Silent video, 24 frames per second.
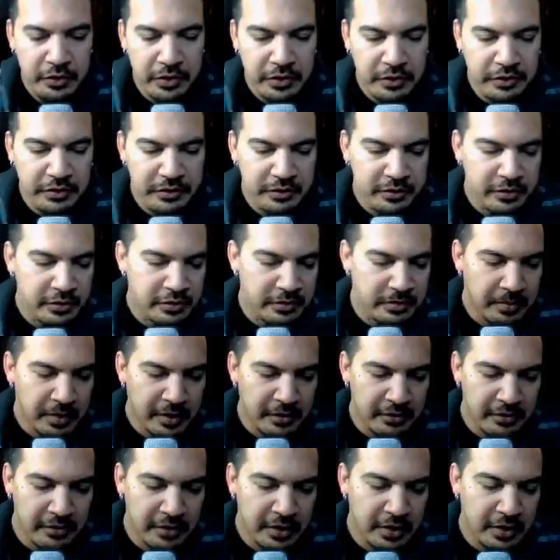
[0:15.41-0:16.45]
This is just
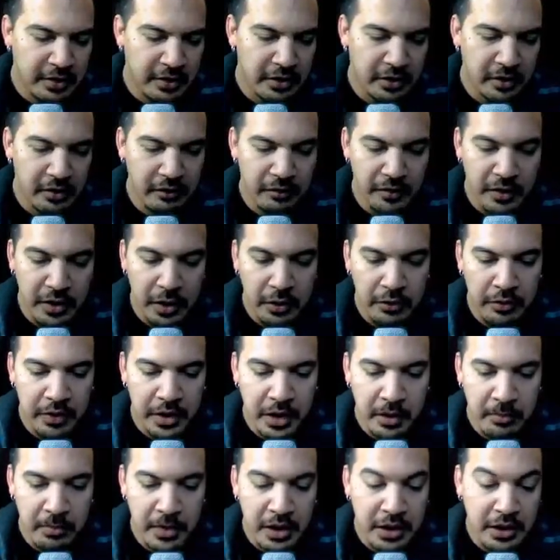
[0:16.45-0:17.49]
basically a video that
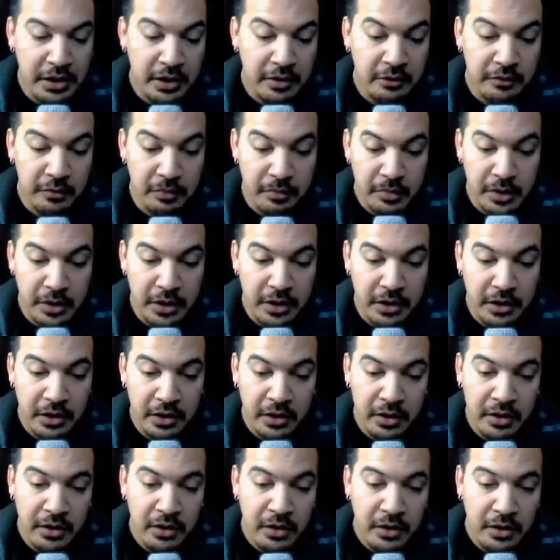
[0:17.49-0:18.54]
I'm making for me,
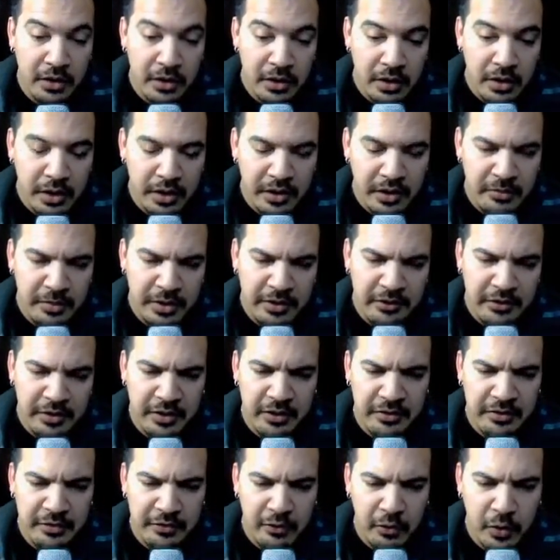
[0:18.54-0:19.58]
I guess basically
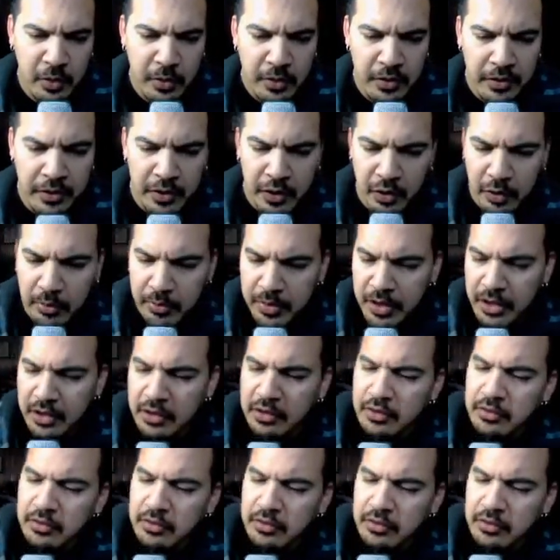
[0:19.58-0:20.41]
as a form of therapy.